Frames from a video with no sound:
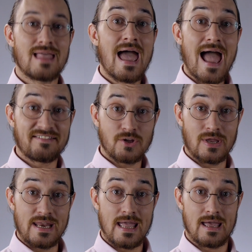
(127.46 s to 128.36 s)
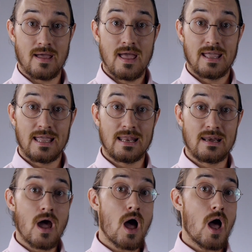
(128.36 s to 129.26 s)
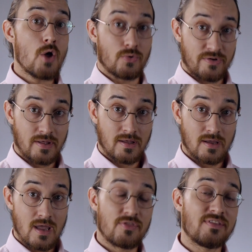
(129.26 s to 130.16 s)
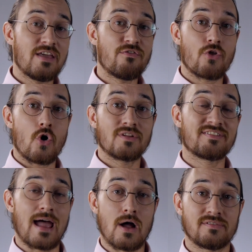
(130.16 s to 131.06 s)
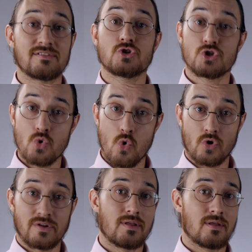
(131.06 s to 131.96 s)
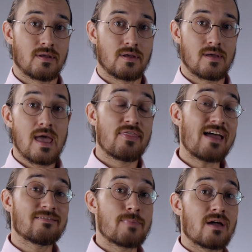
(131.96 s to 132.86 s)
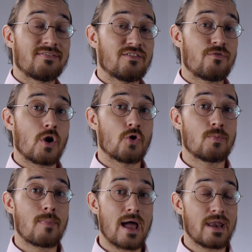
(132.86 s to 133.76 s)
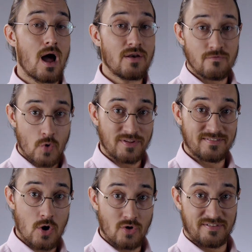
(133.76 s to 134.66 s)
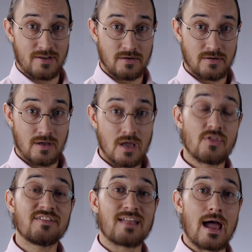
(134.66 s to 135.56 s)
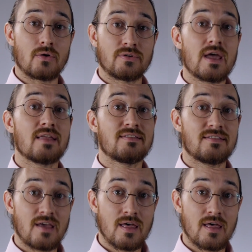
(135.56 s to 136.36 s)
As you can hear, in oat, the diphthong sounds short. That's because it's followed by an unvoiced consonant, the sound t.